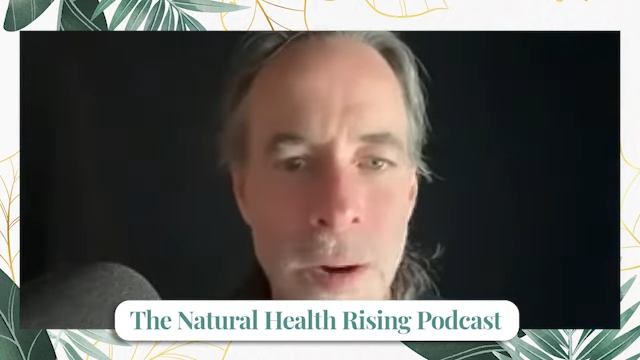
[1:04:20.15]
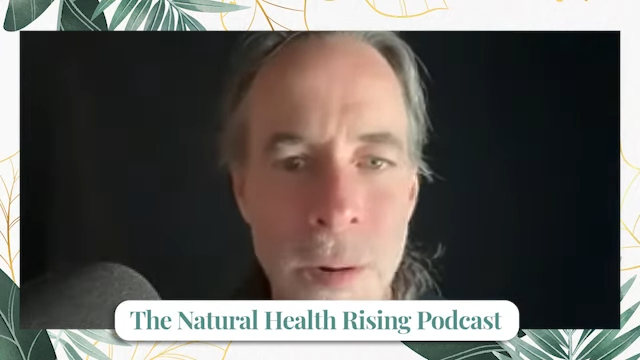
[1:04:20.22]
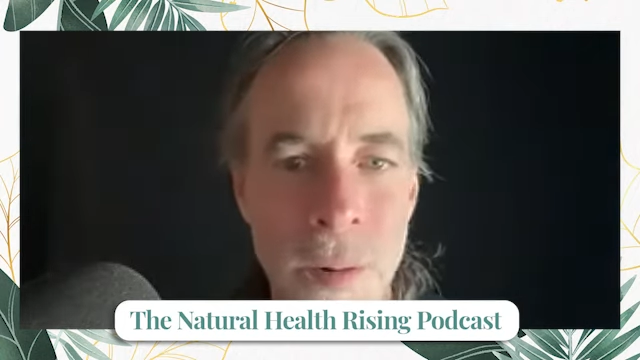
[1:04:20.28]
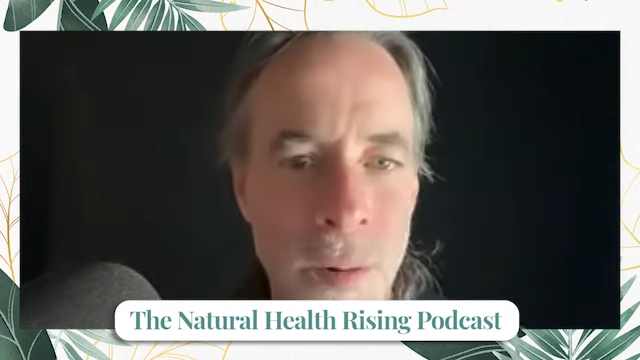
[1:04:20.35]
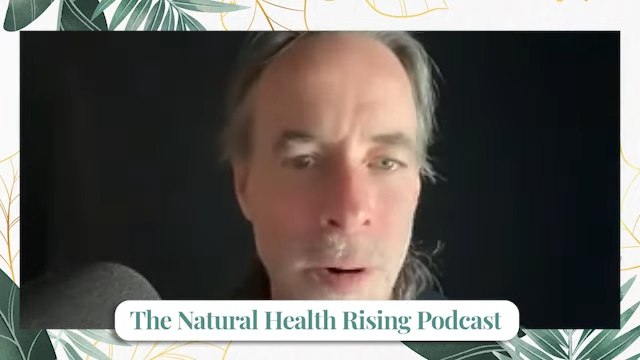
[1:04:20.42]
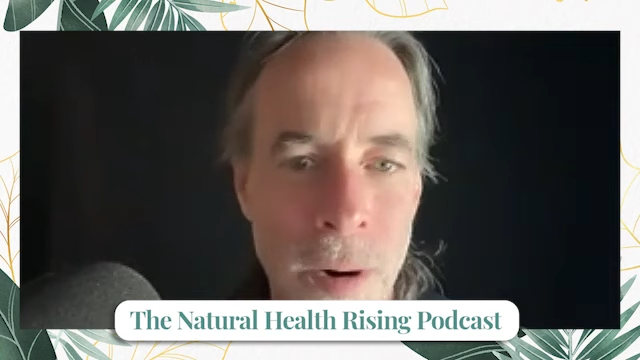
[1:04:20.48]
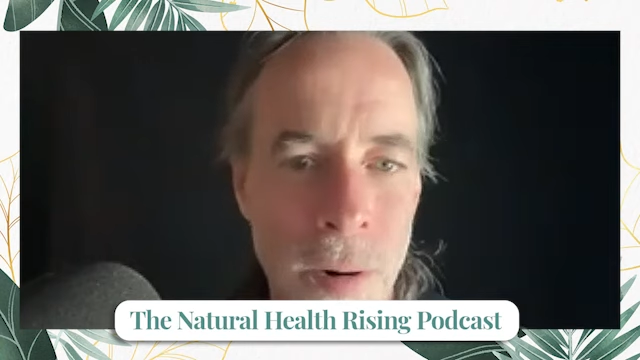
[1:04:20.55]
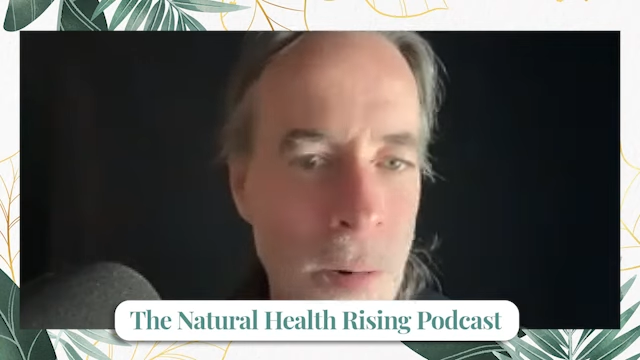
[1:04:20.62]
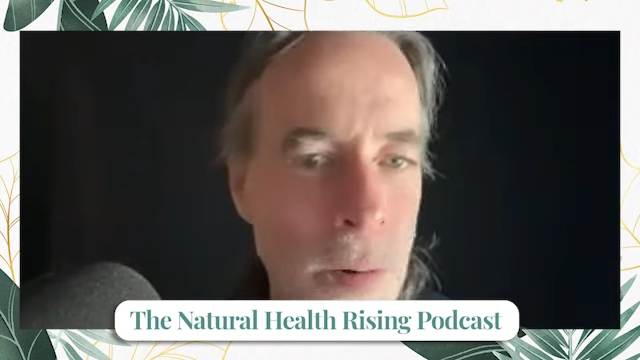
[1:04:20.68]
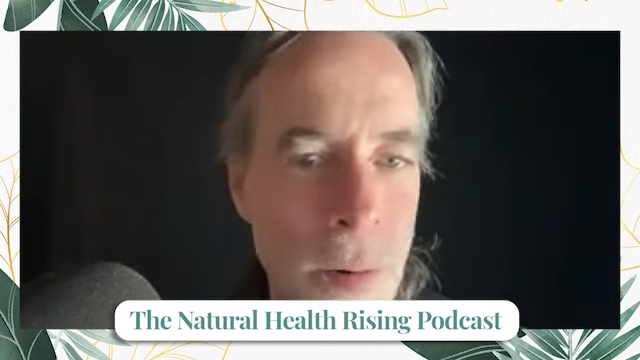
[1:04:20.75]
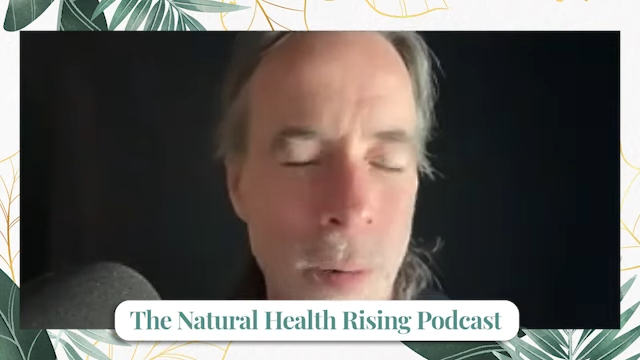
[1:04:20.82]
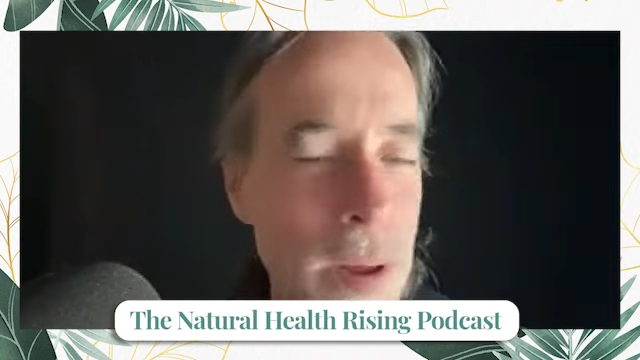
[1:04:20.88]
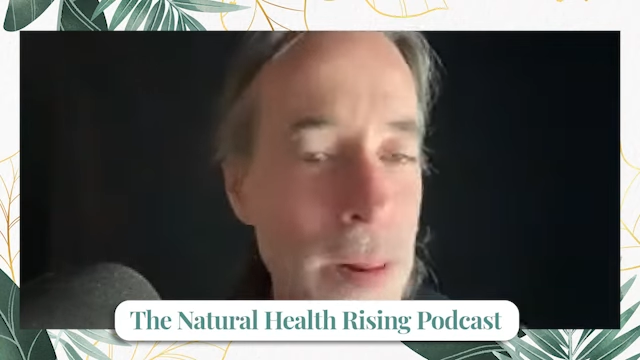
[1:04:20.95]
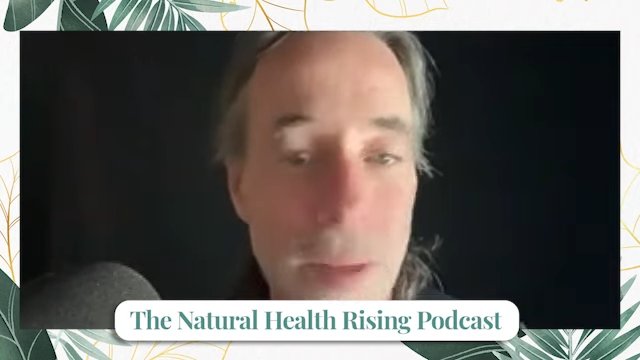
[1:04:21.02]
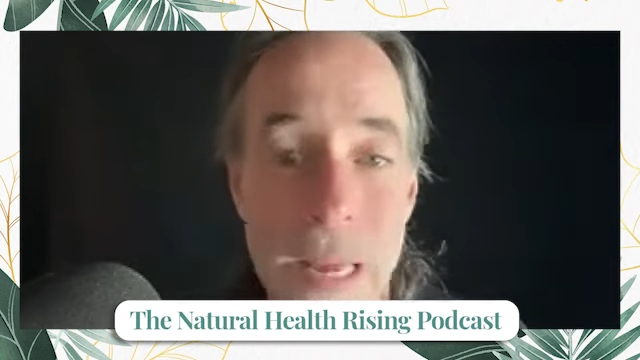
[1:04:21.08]

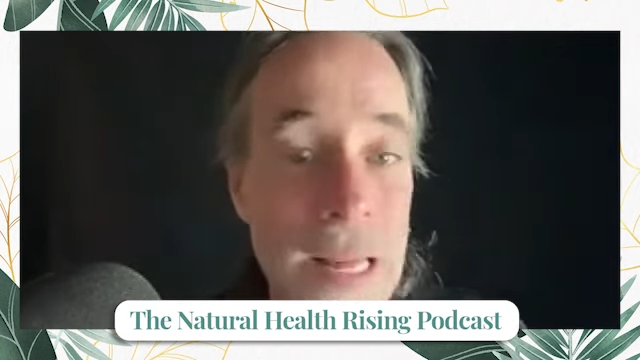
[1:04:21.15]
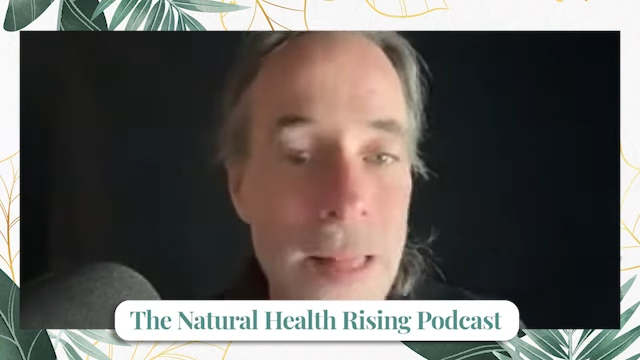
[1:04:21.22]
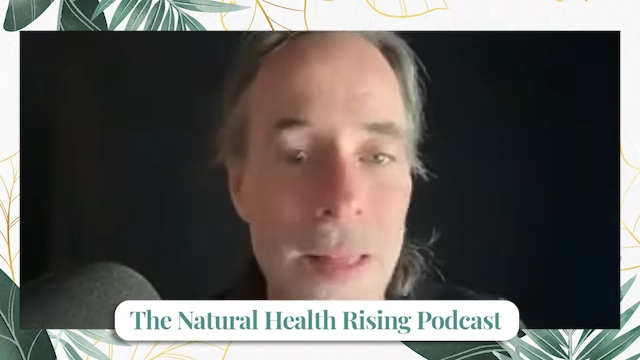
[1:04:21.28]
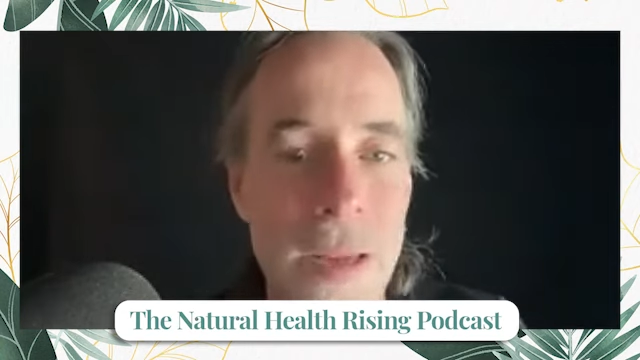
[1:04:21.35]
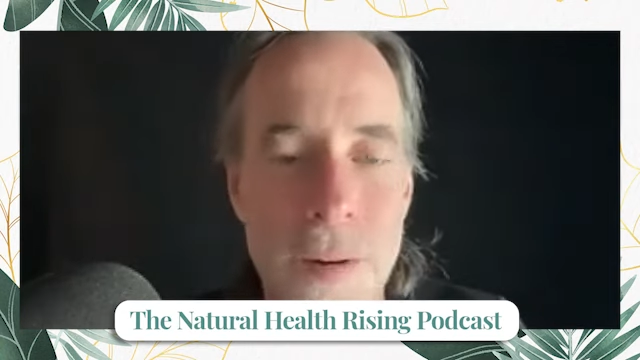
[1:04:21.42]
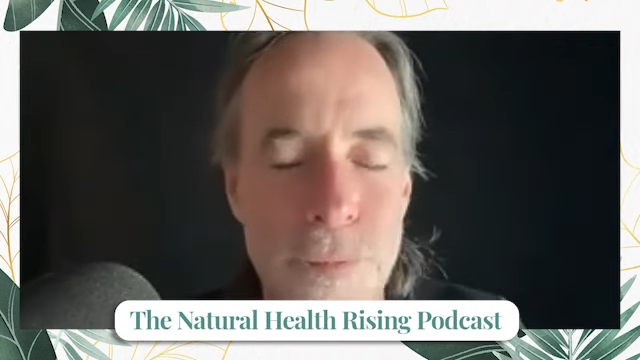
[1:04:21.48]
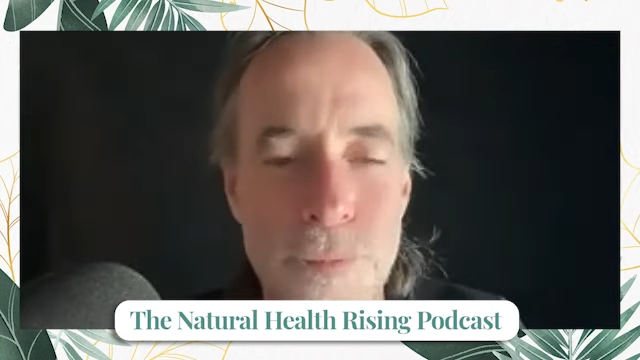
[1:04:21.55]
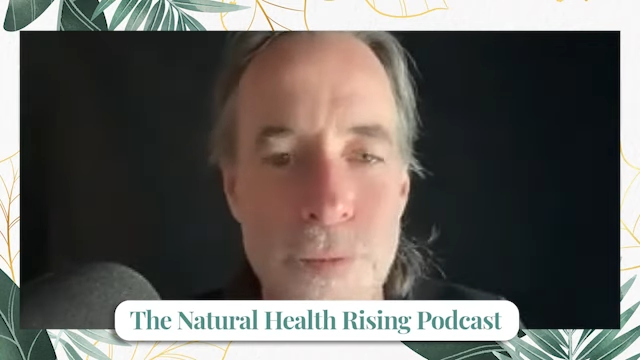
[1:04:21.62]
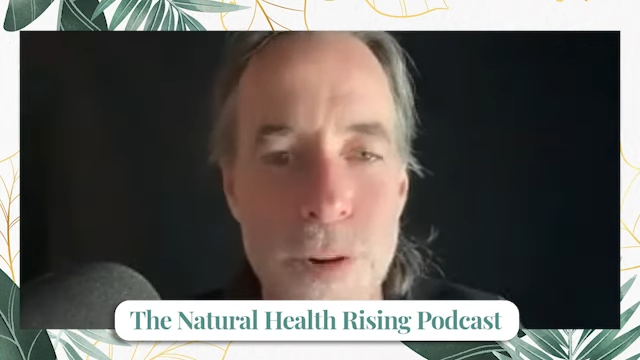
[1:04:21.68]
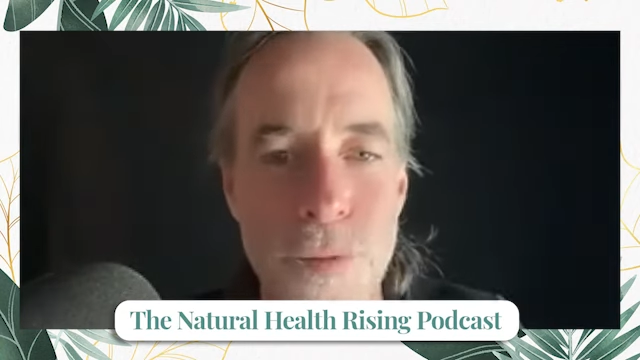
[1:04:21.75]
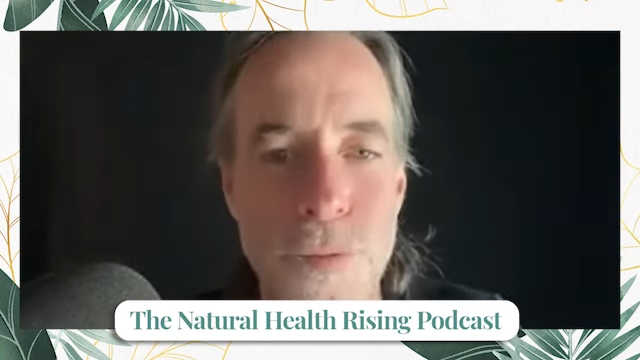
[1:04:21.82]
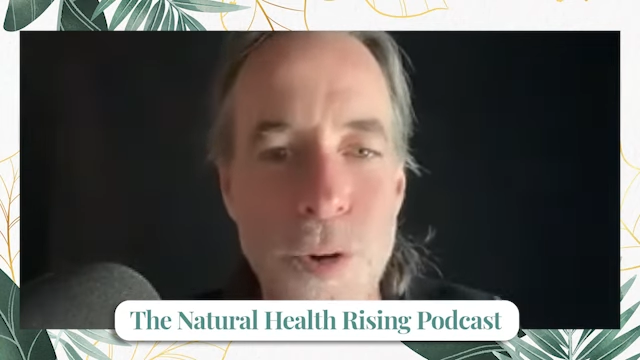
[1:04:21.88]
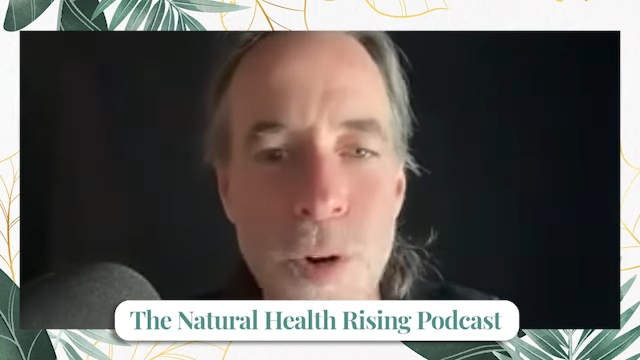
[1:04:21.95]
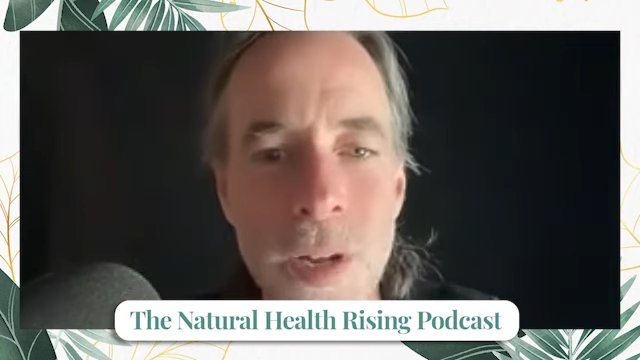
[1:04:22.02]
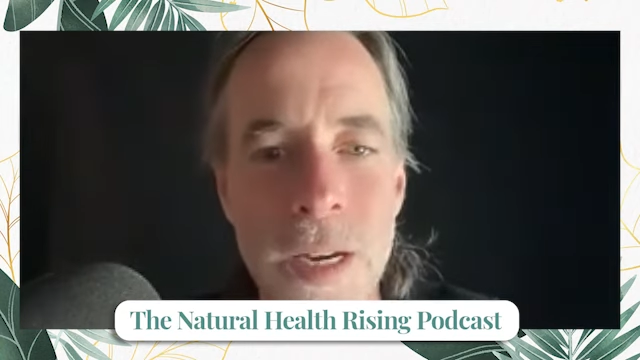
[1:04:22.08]
or you're
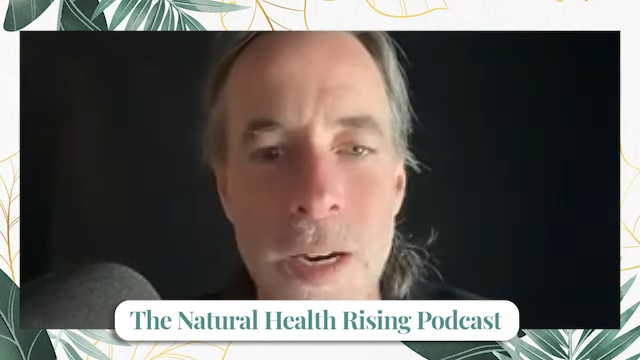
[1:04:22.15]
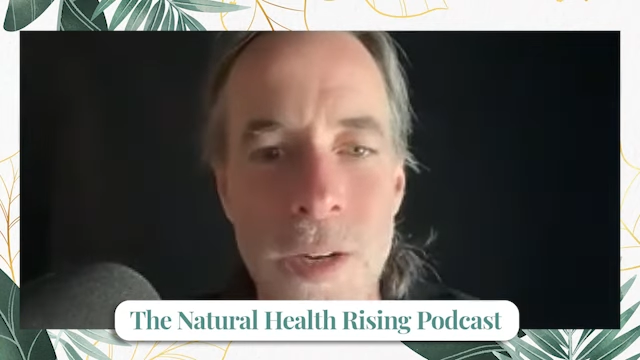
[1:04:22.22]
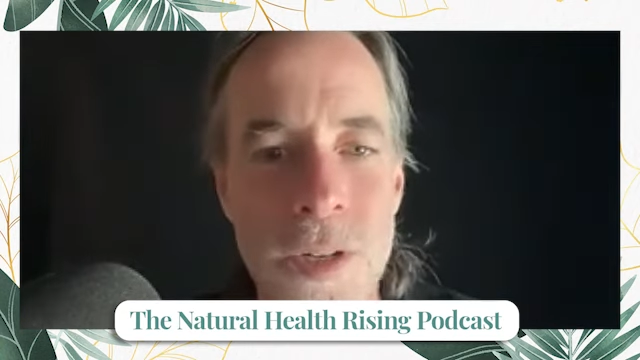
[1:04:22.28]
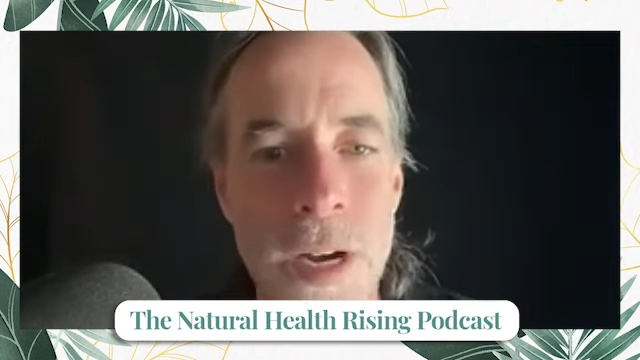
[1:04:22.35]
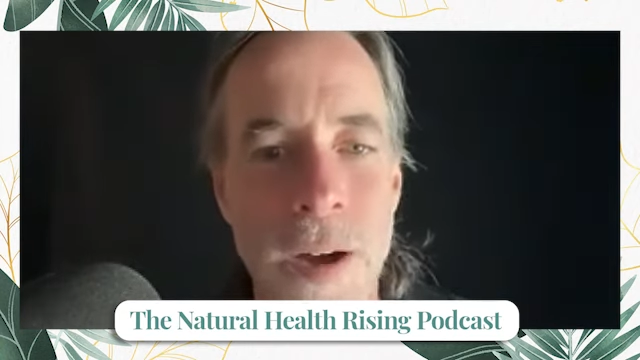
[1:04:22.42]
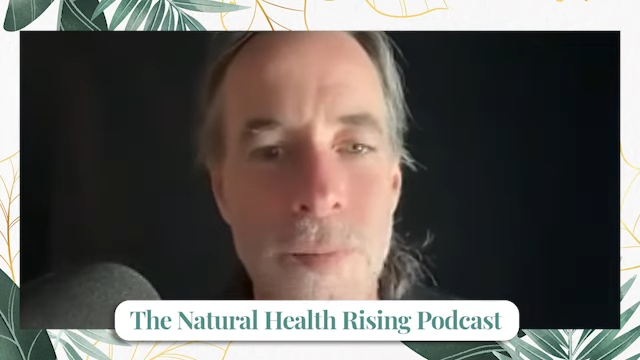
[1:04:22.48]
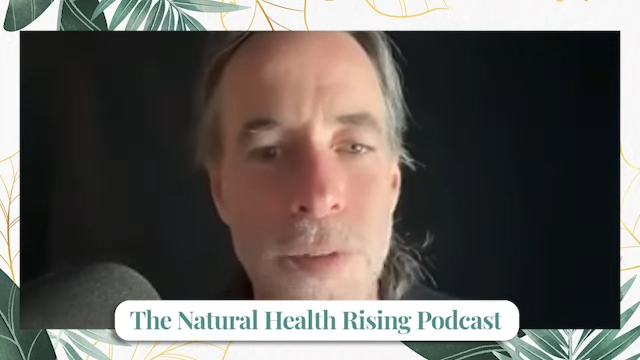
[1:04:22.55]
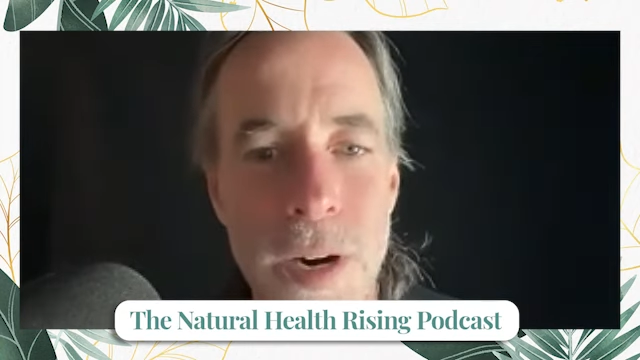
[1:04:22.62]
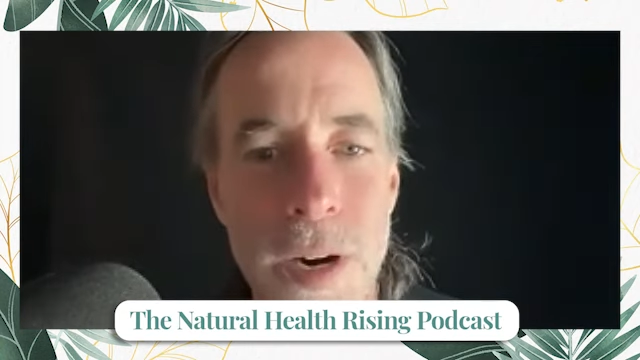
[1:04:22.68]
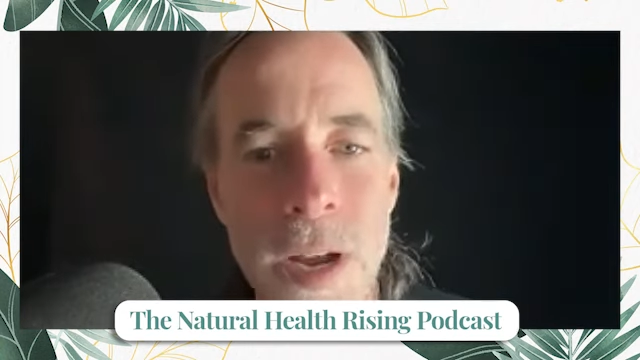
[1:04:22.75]
fooling yourself.